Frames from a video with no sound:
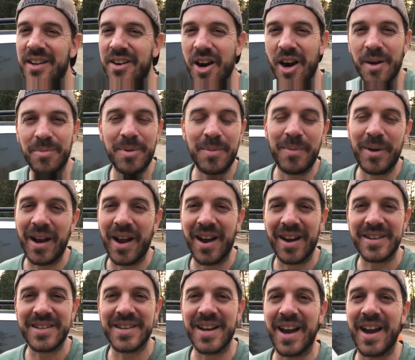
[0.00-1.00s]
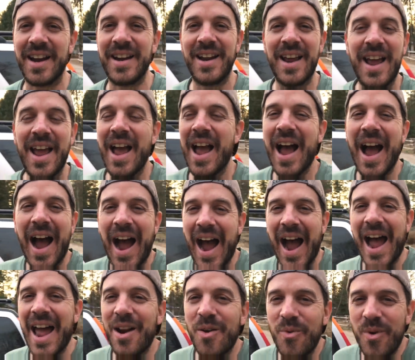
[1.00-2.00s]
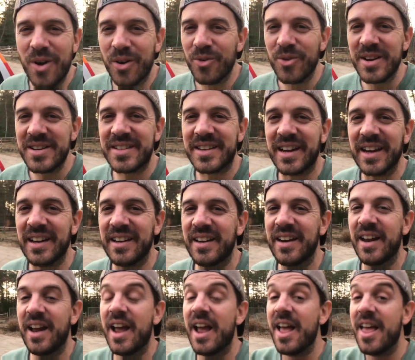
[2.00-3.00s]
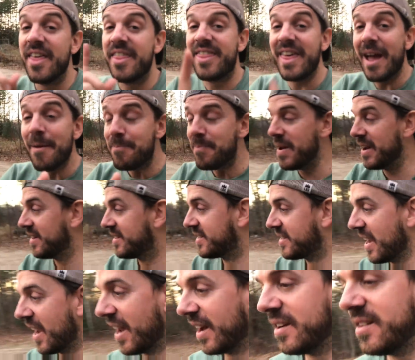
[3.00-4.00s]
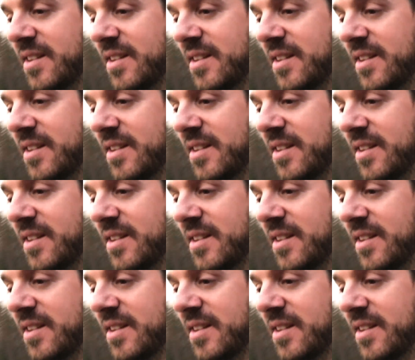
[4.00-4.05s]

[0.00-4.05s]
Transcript: carbon monoxide, I don't want to risk it. That being said,